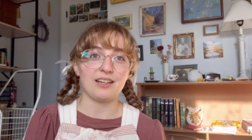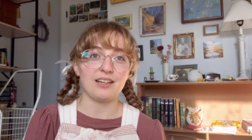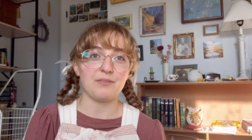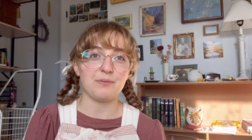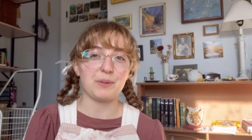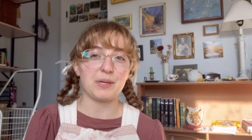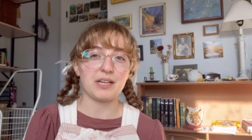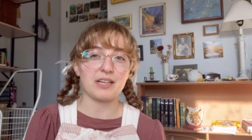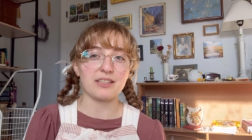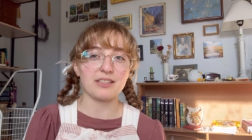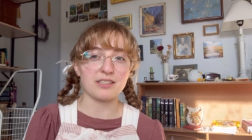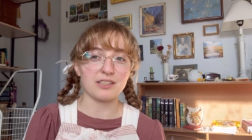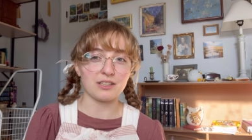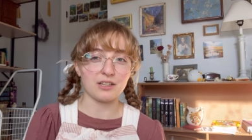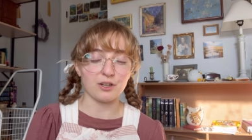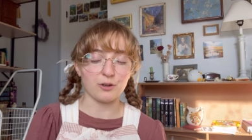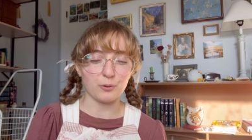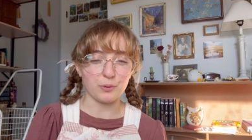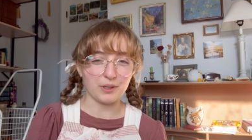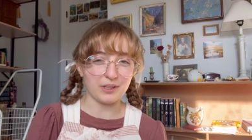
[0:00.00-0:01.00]
because they're
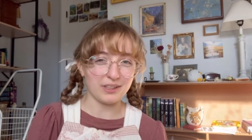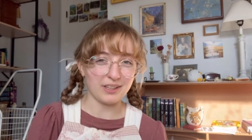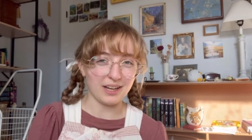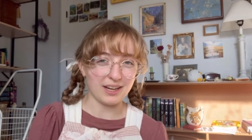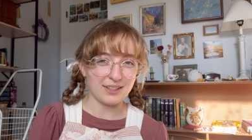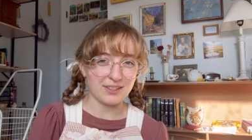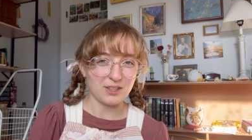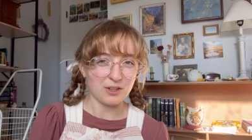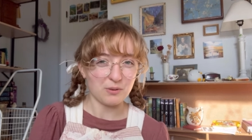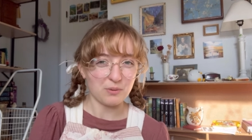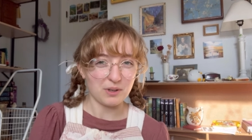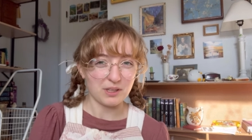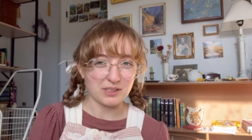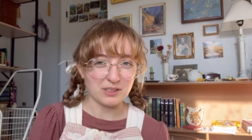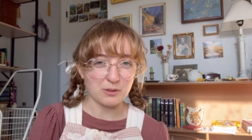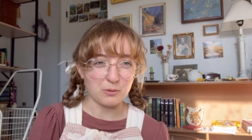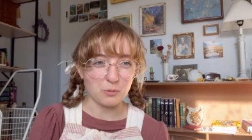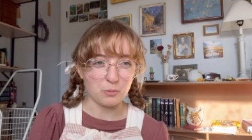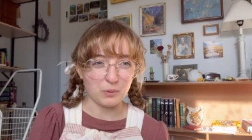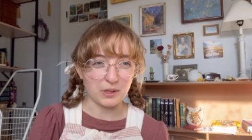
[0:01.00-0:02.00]
a quilt, I don't want
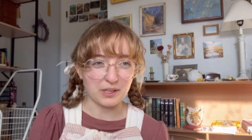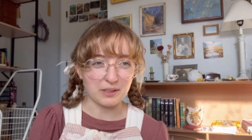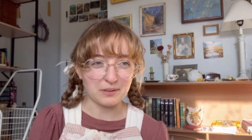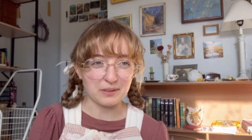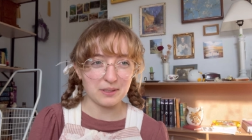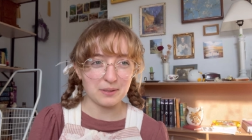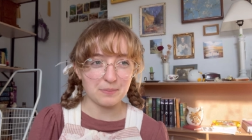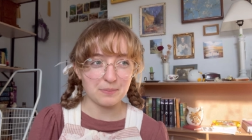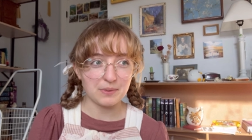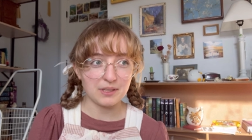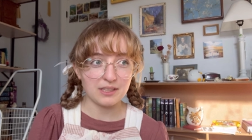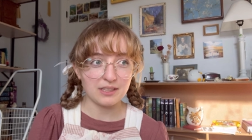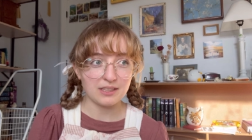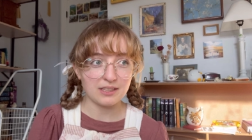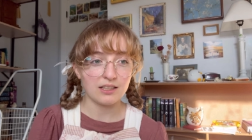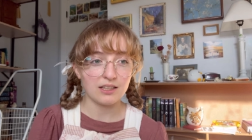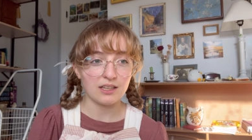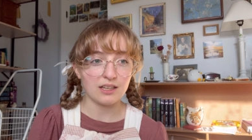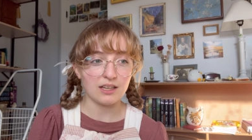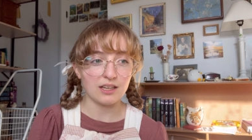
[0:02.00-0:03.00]
to wear them.
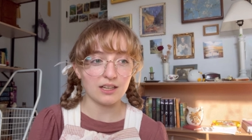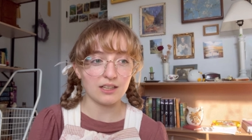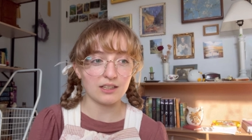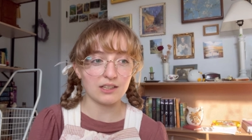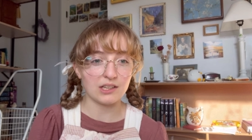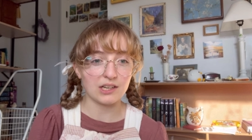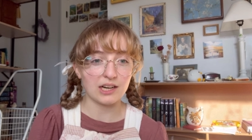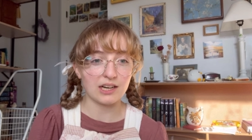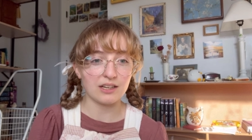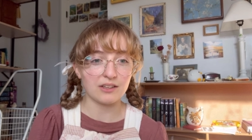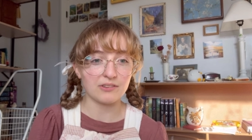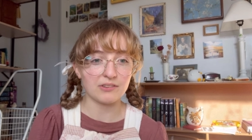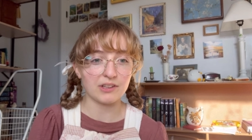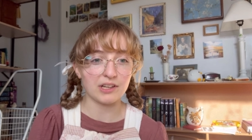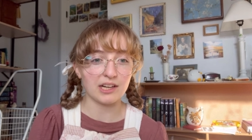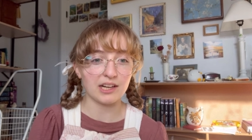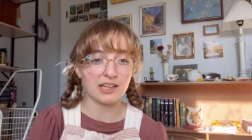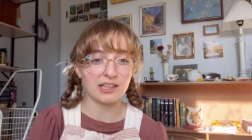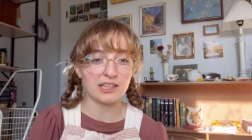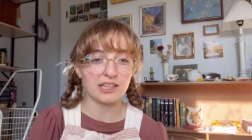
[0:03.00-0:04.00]
And they're kind of
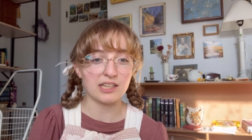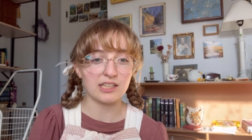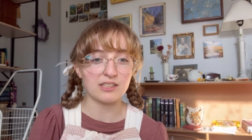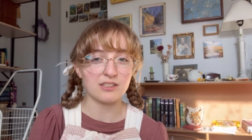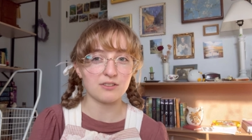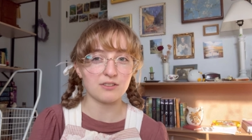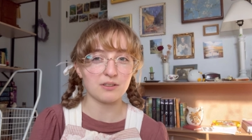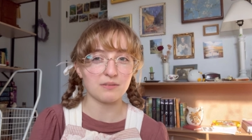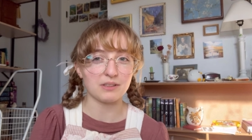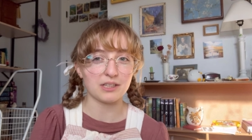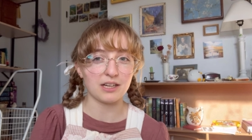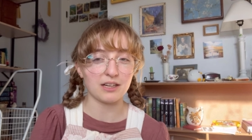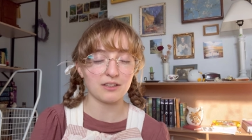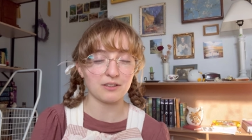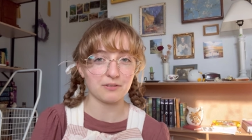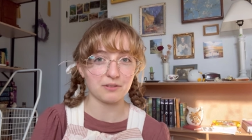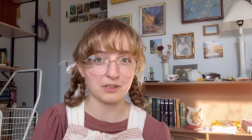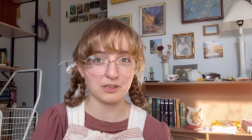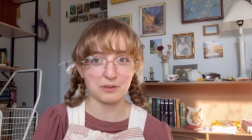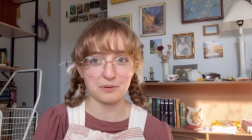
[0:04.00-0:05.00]
like on the edge of something I
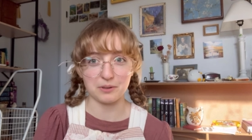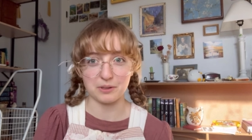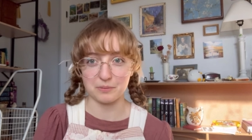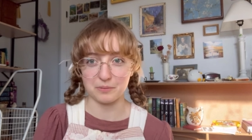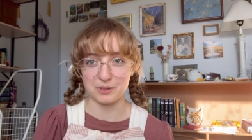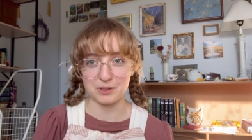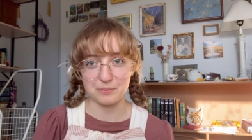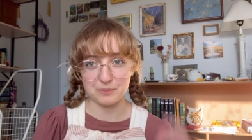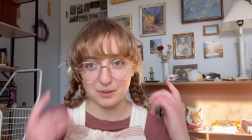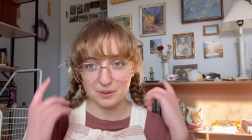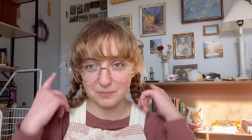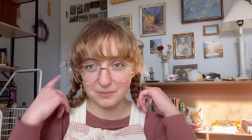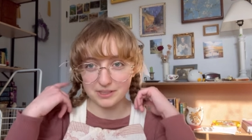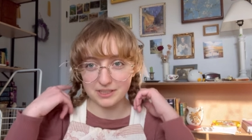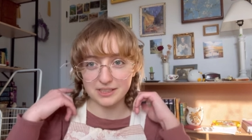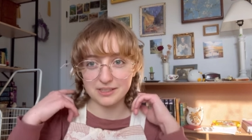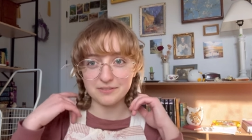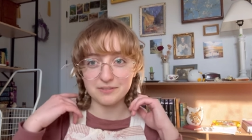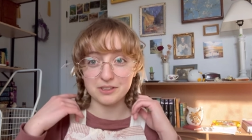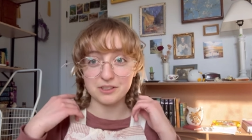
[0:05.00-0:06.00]
don't really want to wear in public,
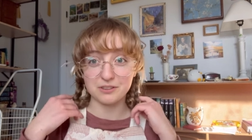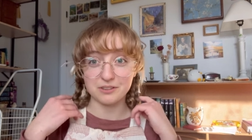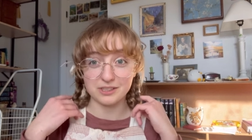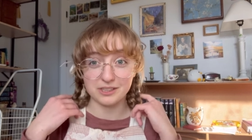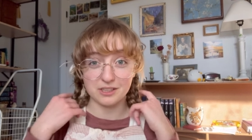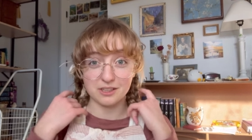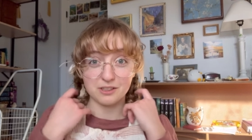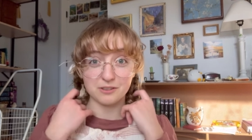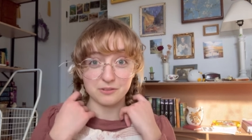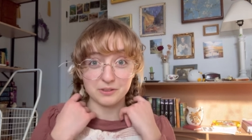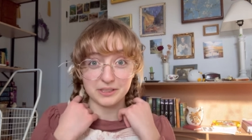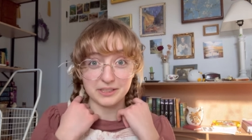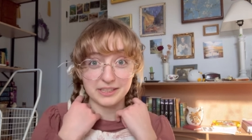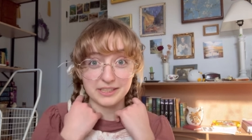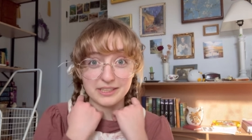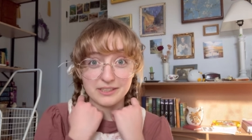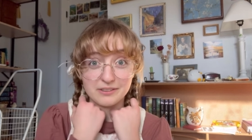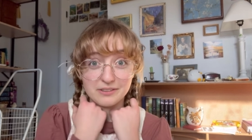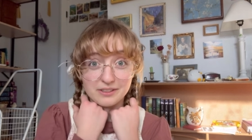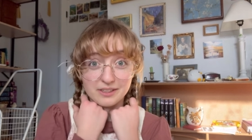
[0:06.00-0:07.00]
even though they are really
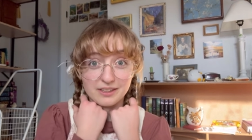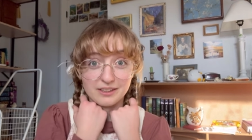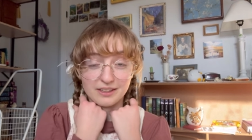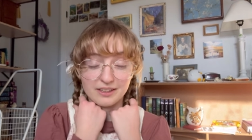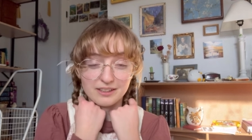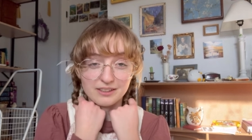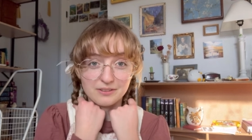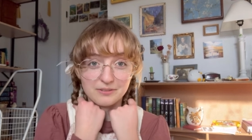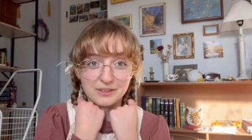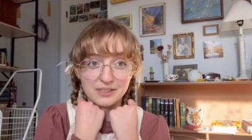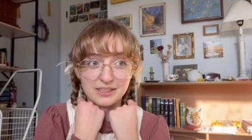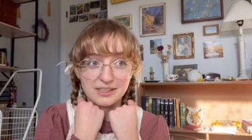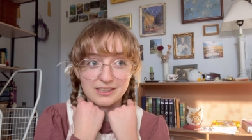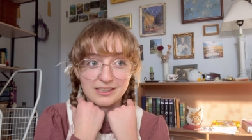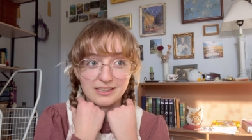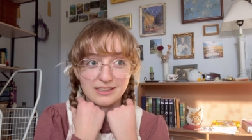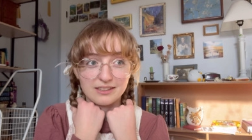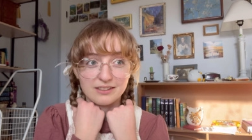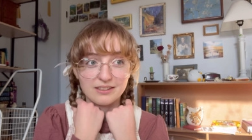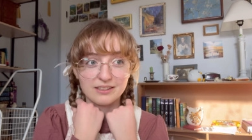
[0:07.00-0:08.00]
cute and I like the way that
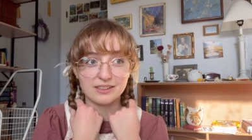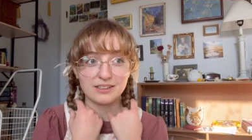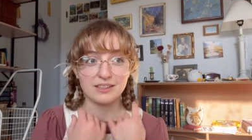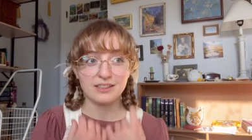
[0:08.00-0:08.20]
they look.